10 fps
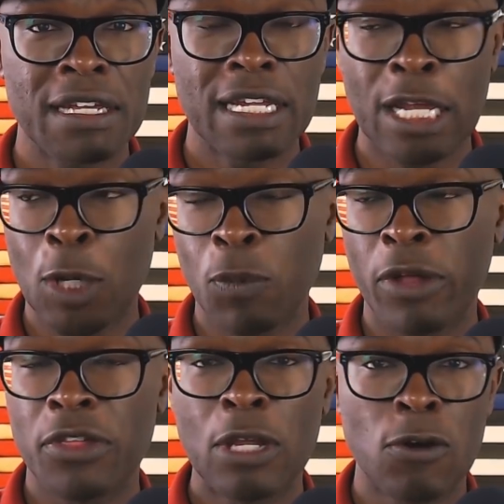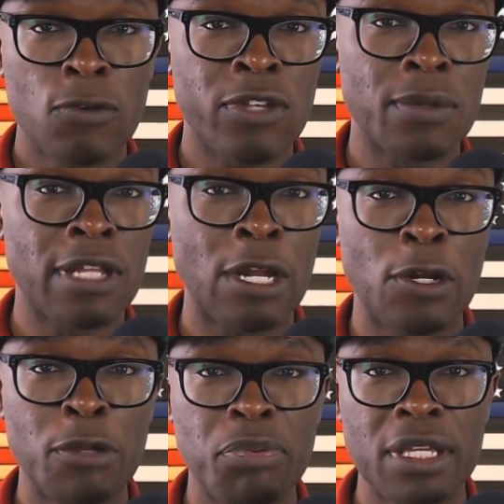Now, whether he grows up later
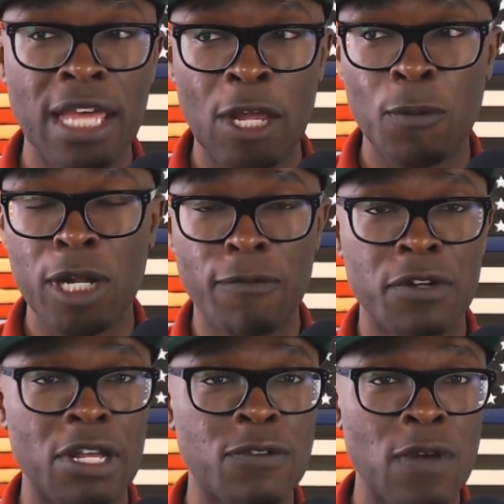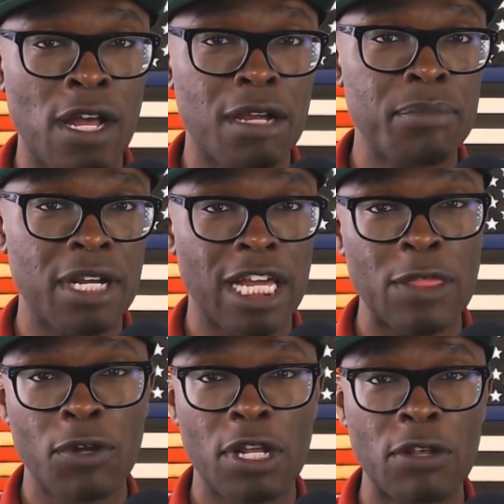to be gay or whatever, that's fine. But at
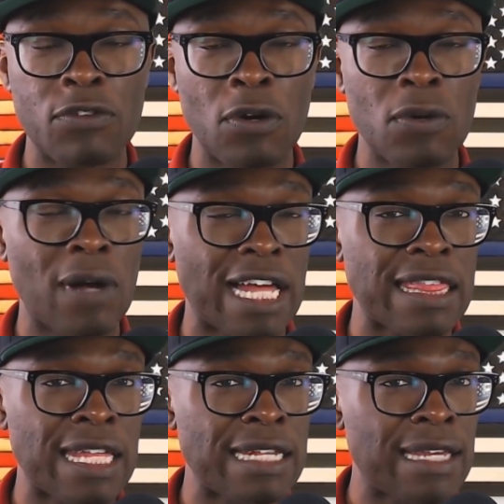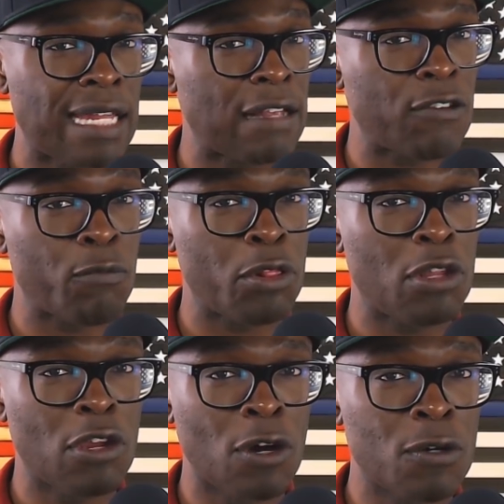3 years old, I think that he doesn't
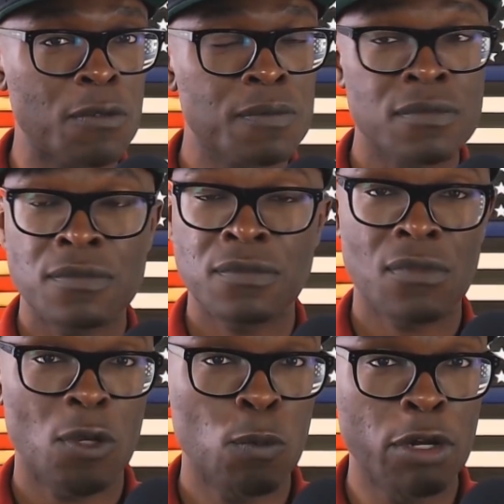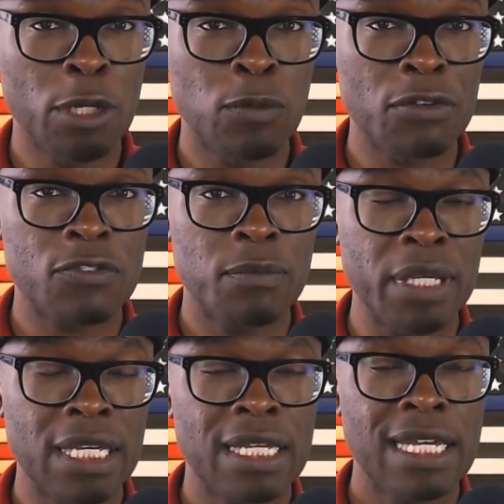really know what he wants to
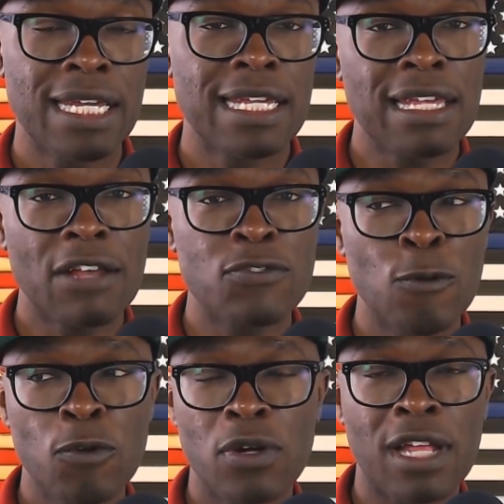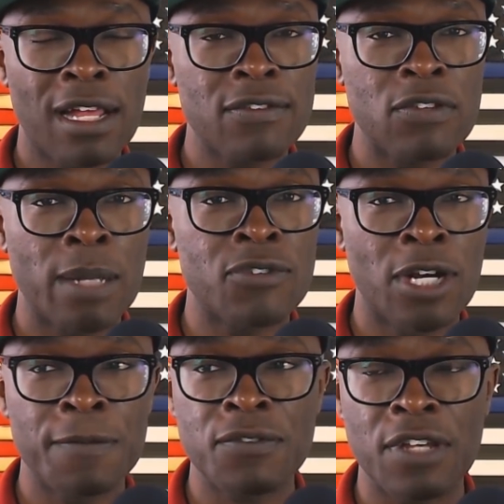be. He has no real concept
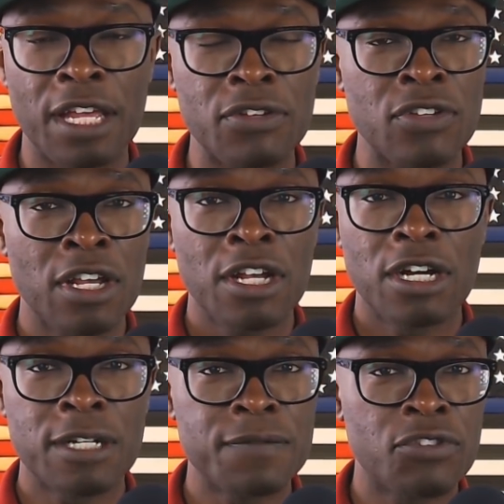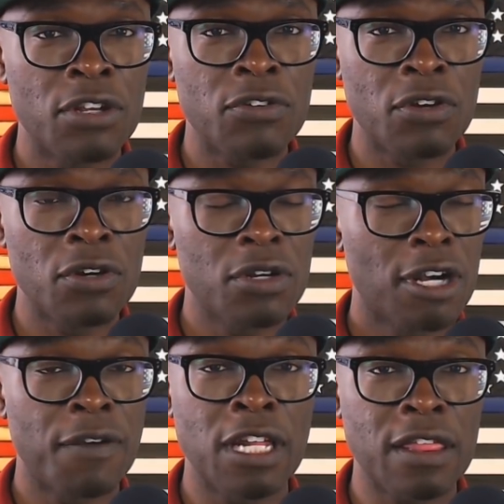of sex, of gender,
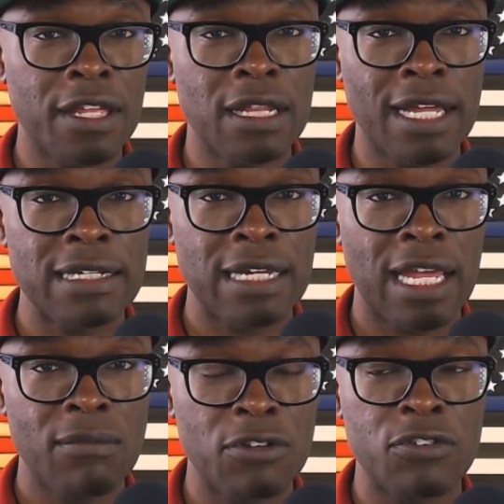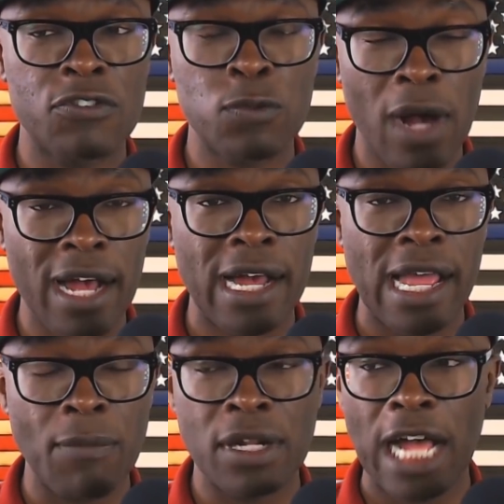of anything like that, which is
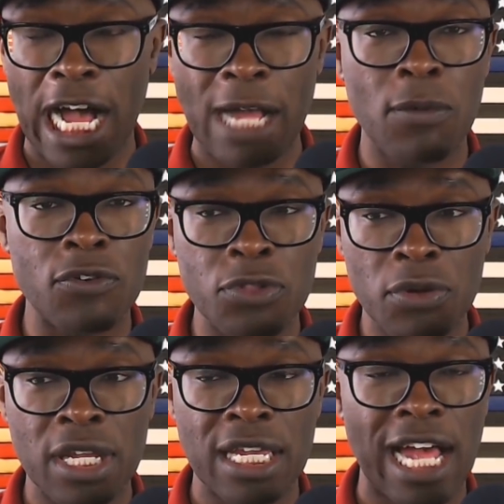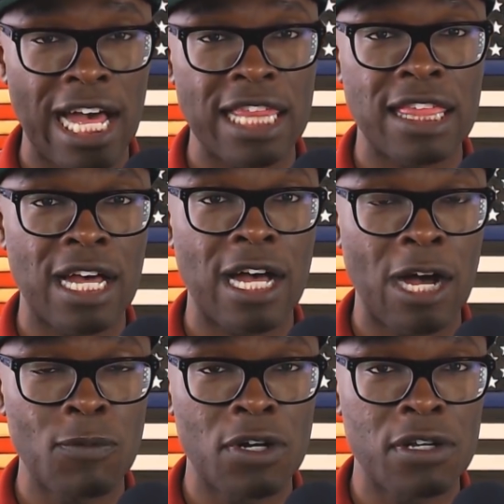why when I was three, I thought I
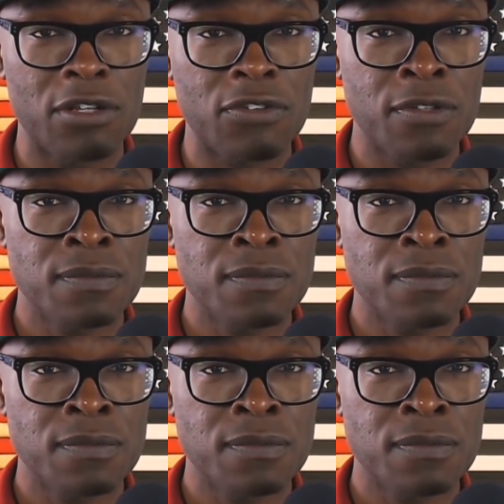was